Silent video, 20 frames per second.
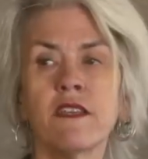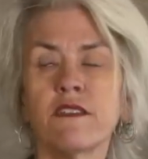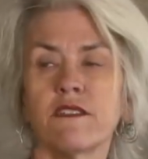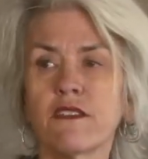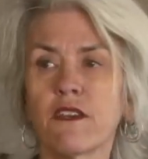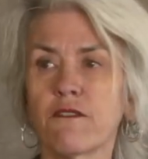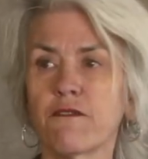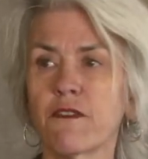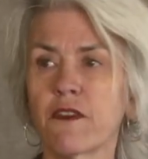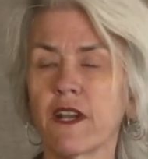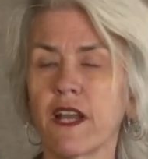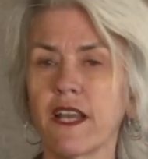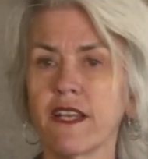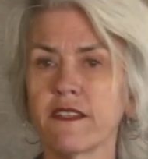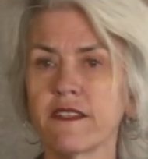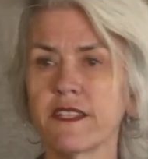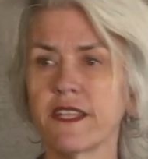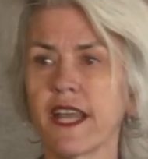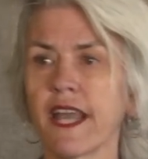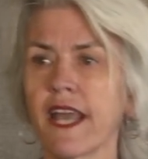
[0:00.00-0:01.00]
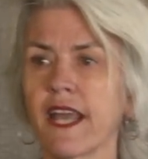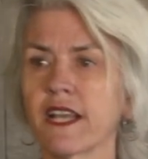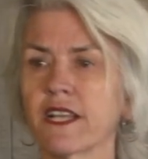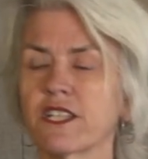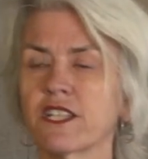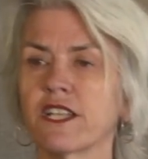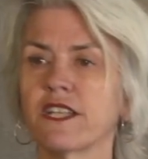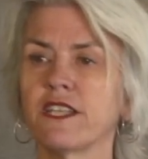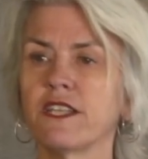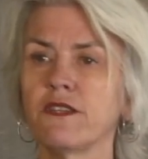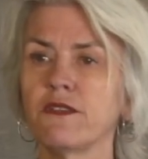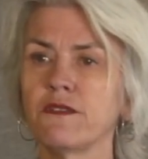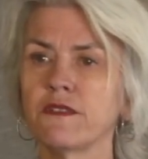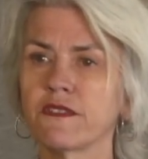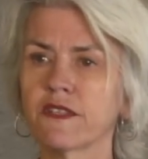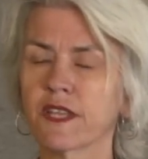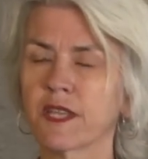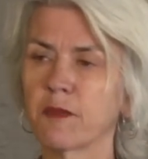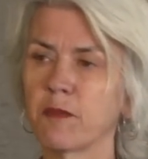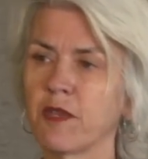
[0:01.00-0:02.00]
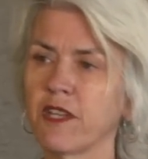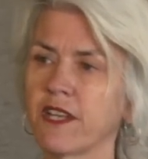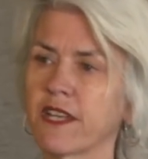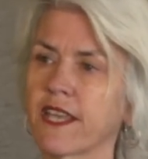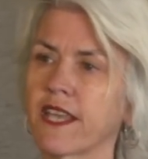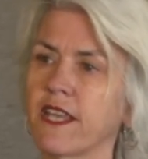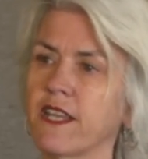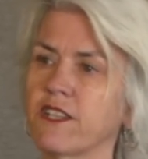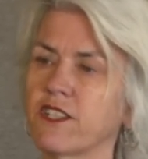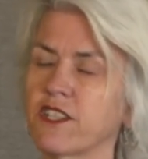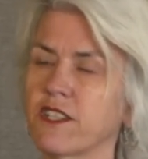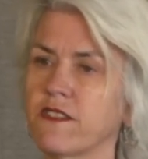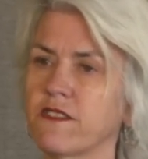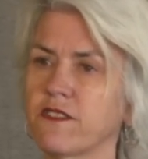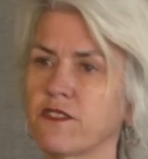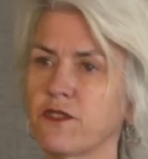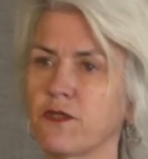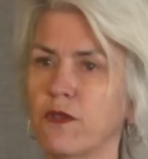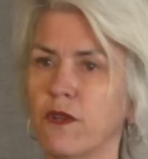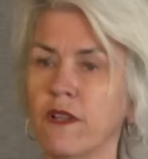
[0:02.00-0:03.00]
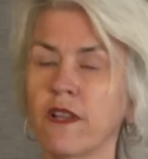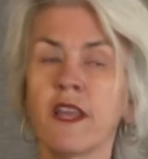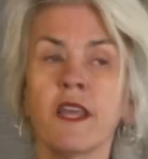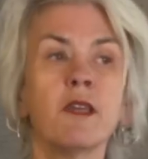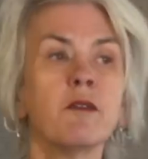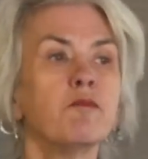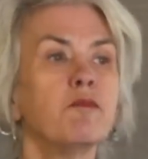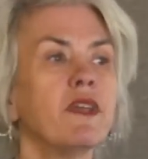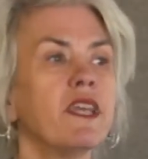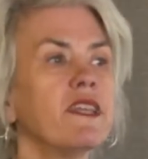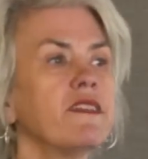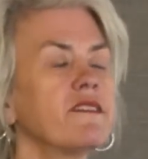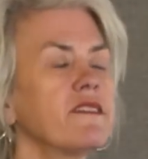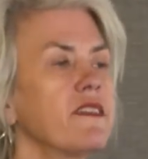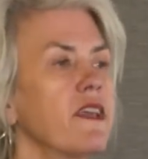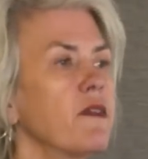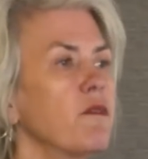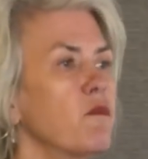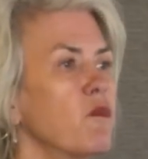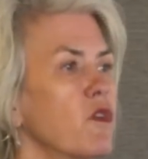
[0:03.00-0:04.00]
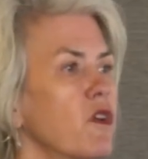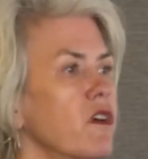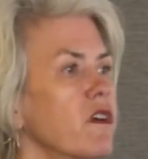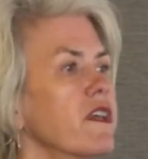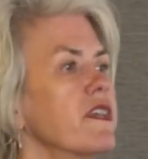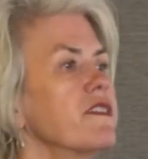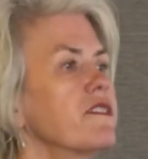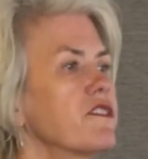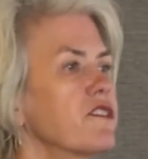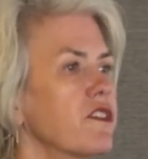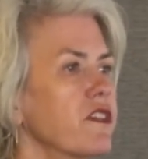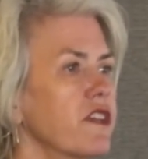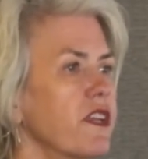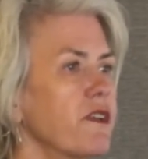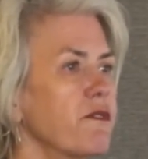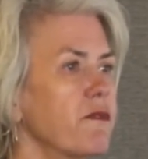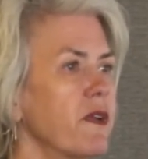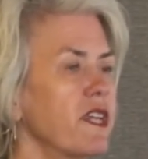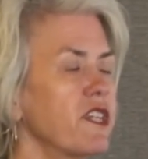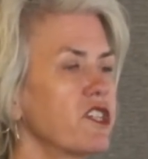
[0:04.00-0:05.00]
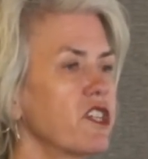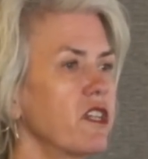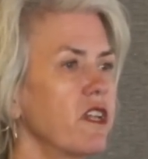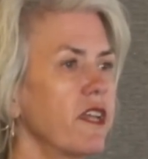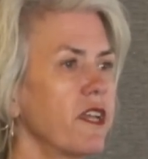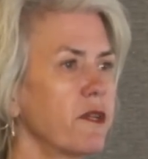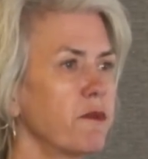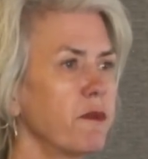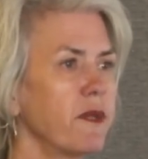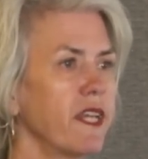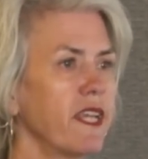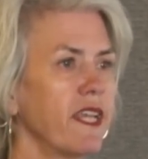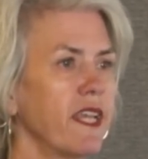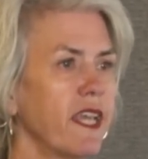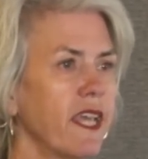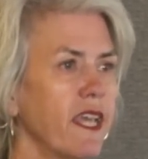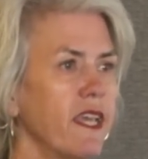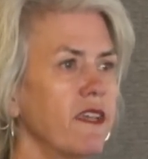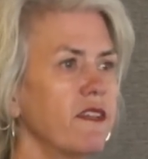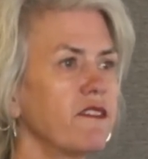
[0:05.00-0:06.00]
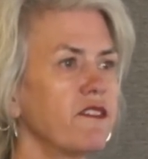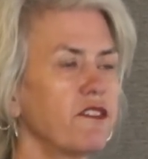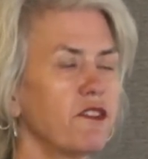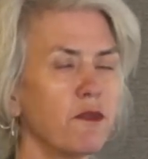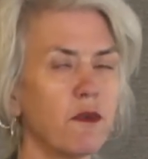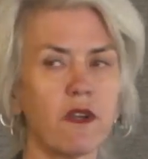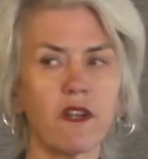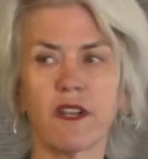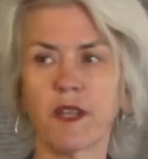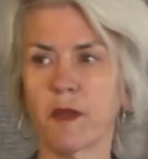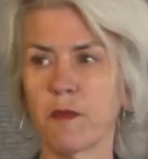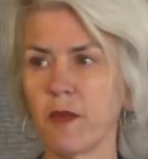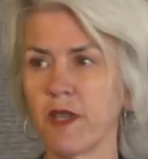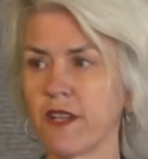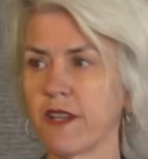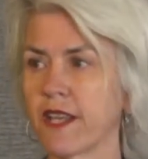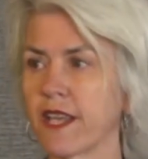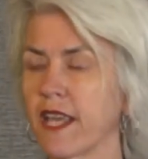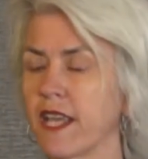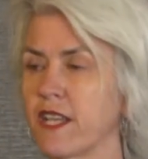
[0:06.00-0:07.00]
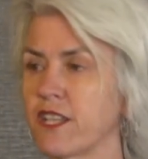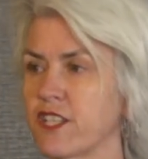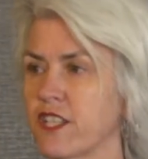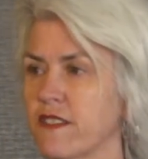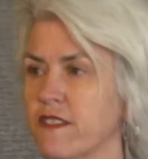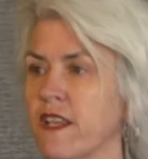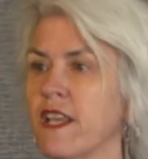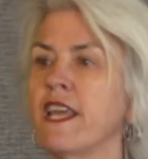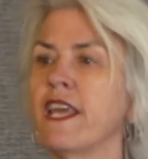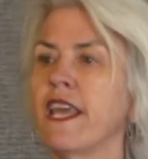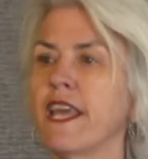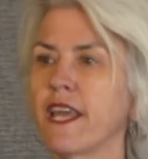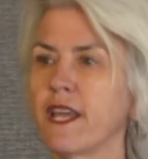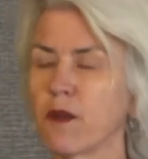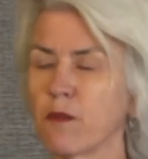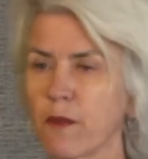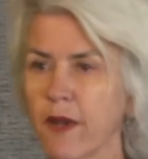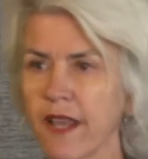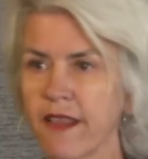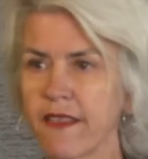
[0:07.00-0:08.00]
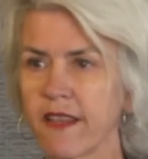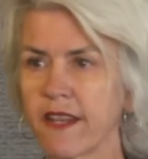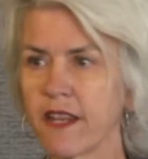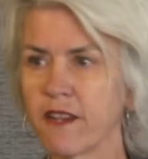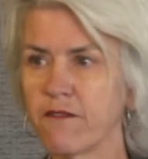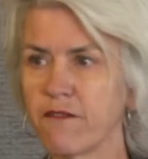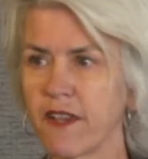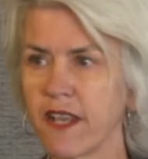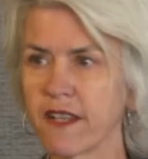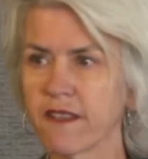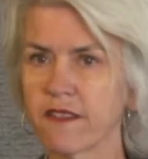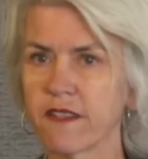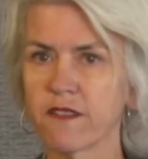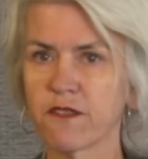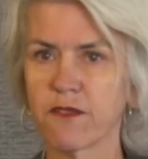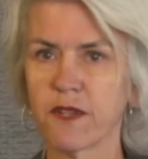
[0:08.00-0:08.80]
So for us to actually use a communications tool means that we're inserting racial equity into our communications in a way that advances